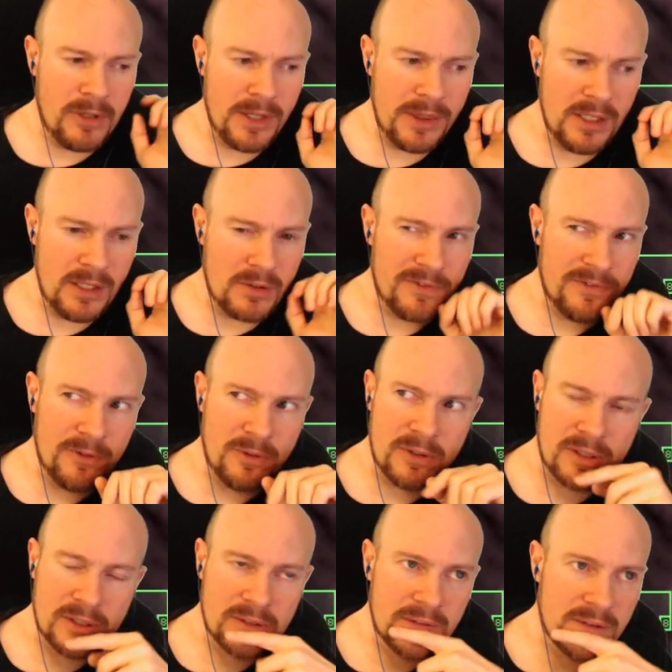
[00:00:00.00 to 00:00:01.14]
think, or
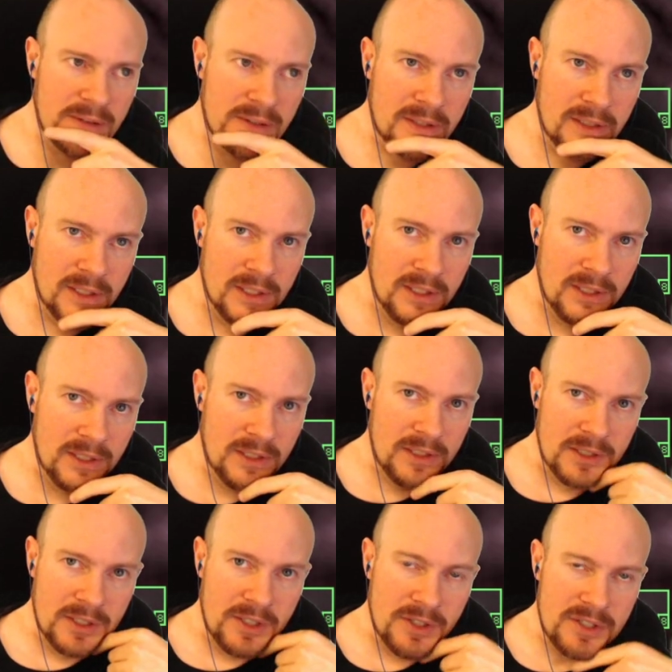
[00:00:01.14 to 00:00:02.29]
four...
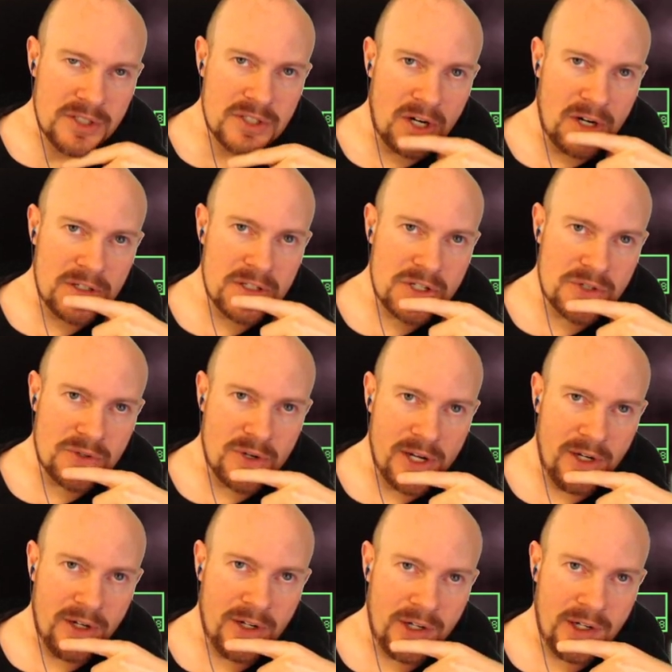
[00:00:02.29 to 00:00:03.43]
The Star
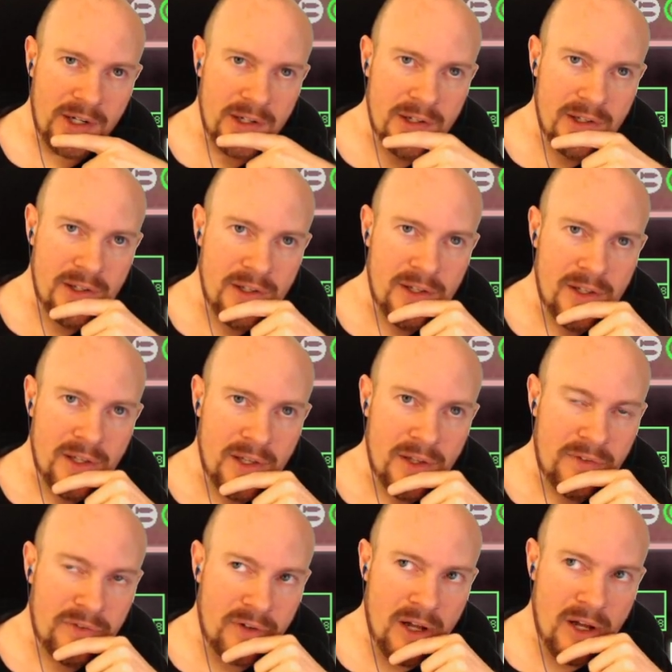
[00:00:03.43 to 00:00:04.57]
Destroyer
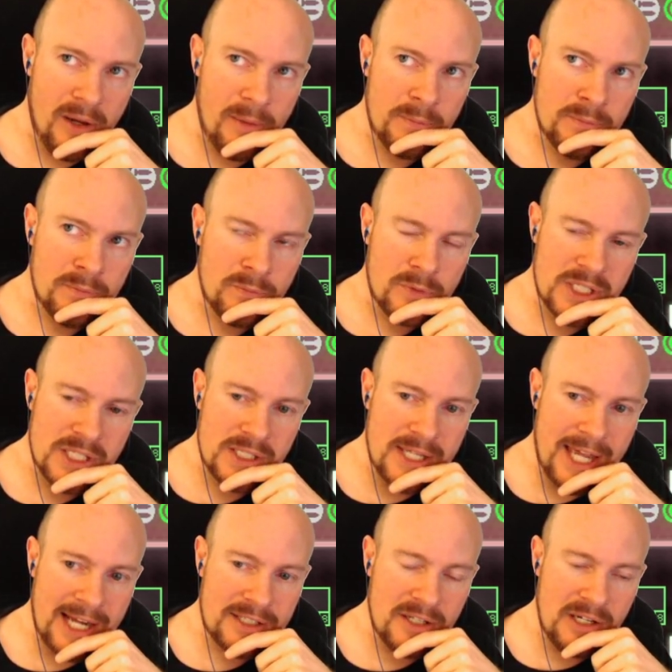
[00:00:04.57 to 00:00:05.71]
from, was
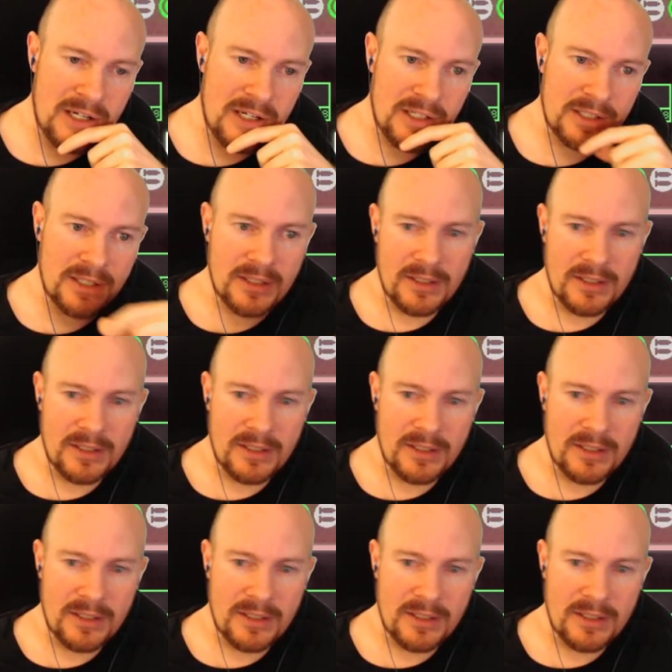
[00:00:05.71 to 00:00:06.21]
it Dog?